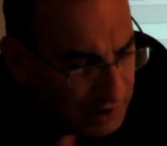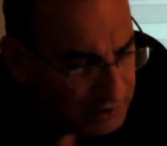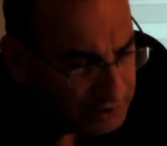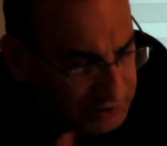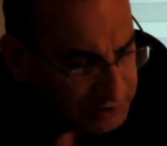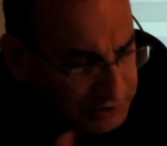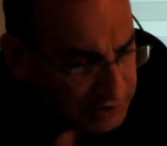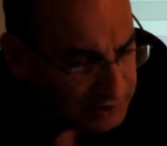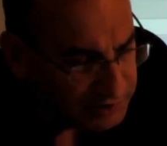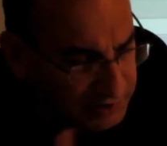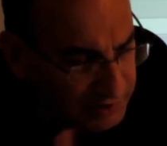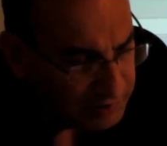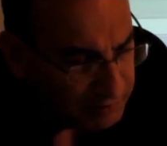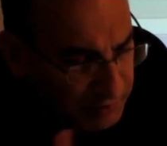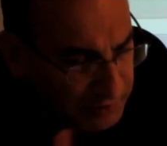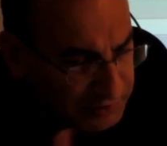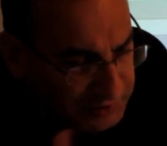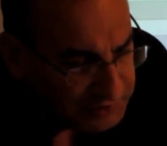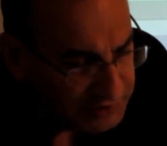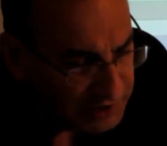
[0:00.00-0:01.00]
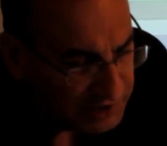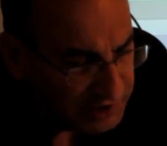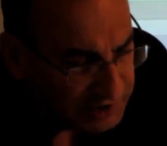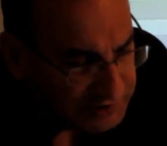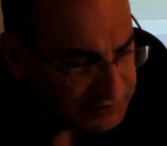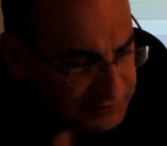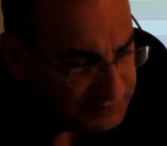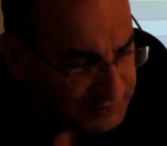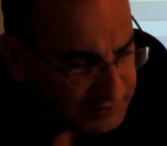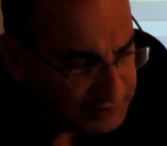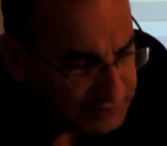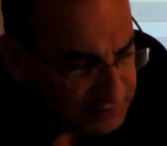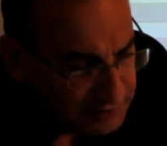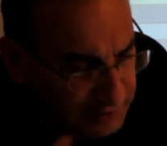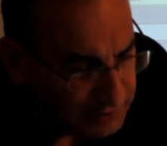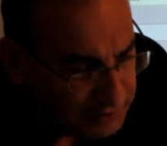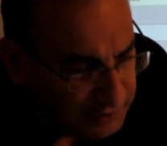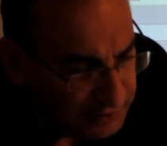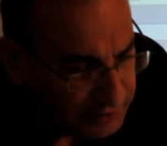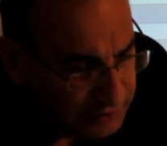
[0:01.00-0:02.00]
I'm just going to say one size fits
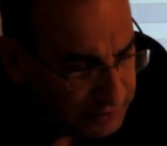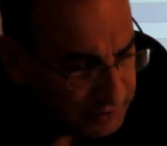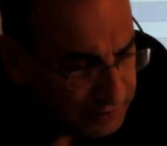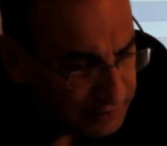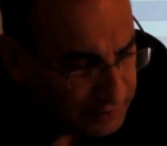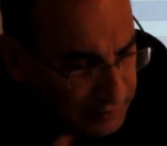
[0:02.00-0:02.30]
all here.